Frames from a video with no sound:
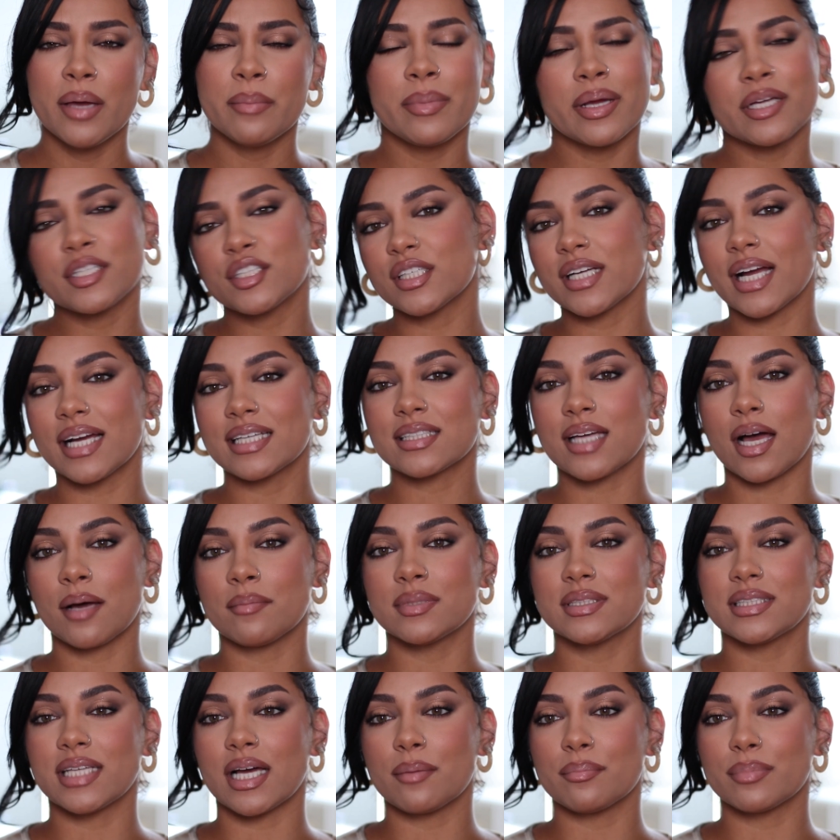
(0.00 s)
Make sure you guys
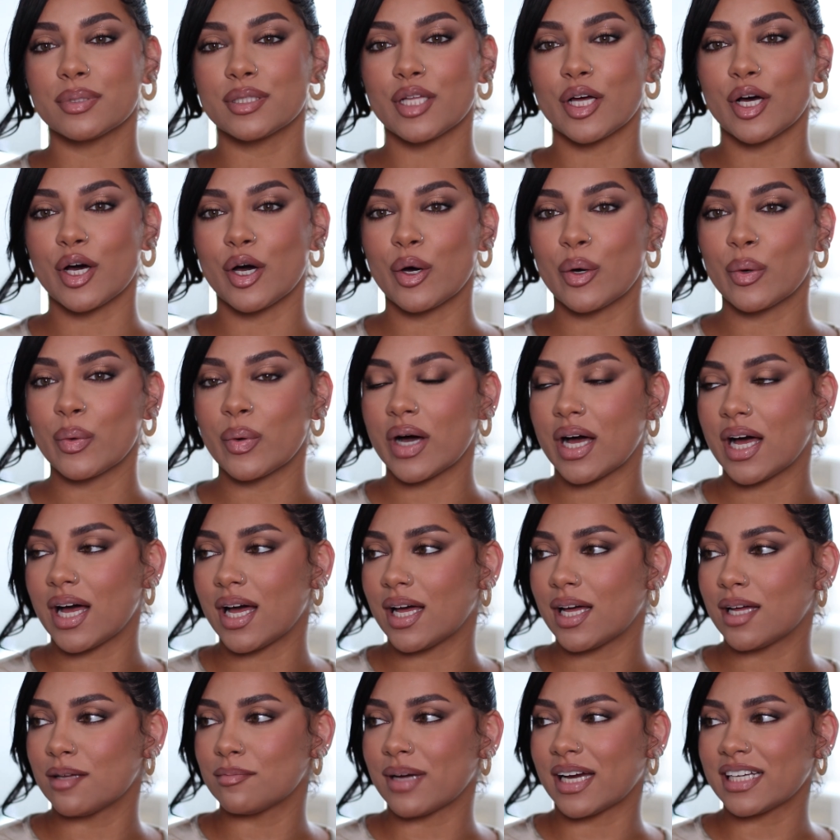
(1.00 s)
comment down below.
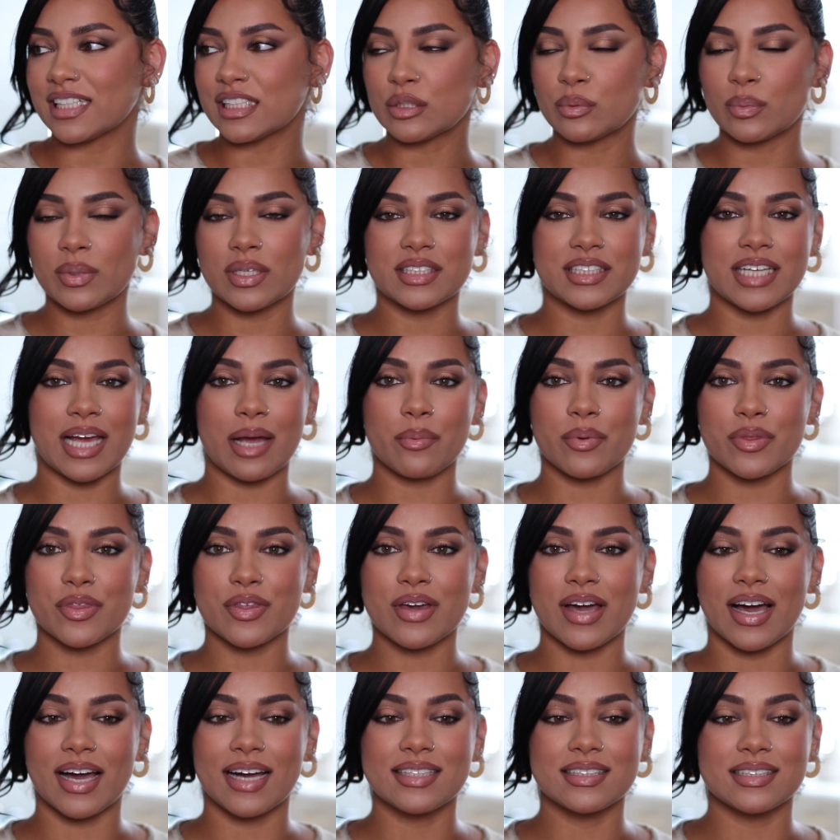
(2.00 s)
I just want to chat with
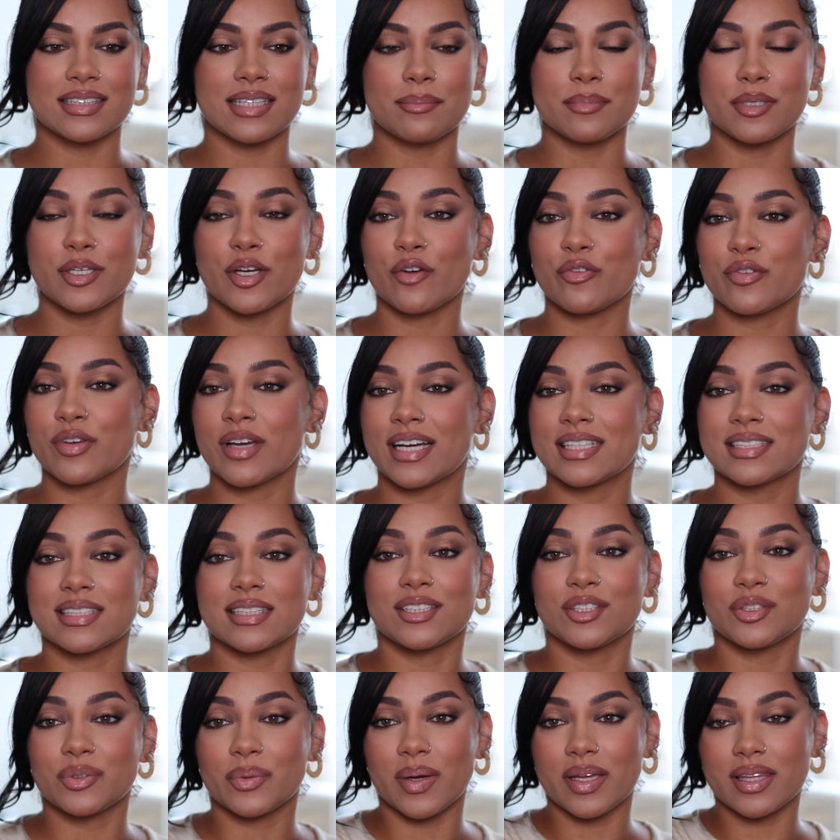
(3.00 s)
you guys. Let me know if you guys
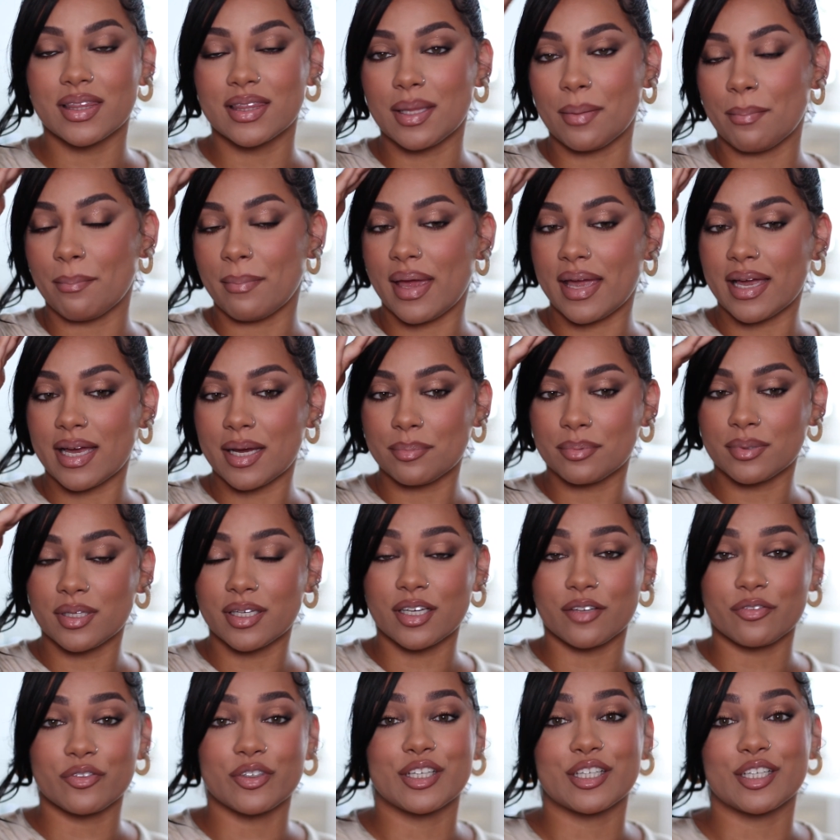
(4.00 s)
enjoyed the makeup
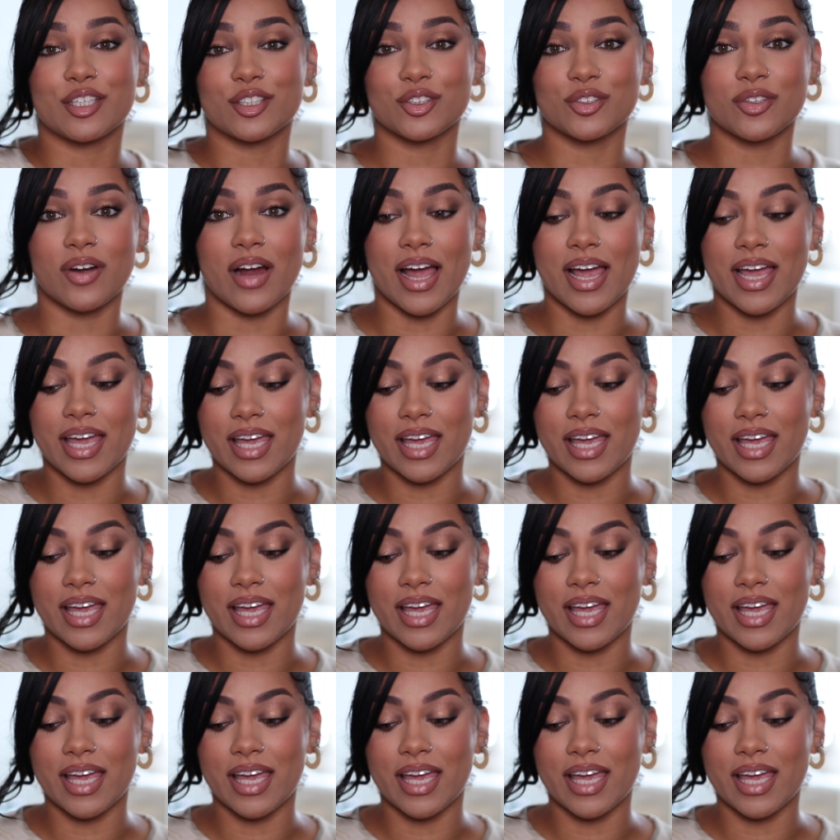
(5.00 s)
look, if you're gonna try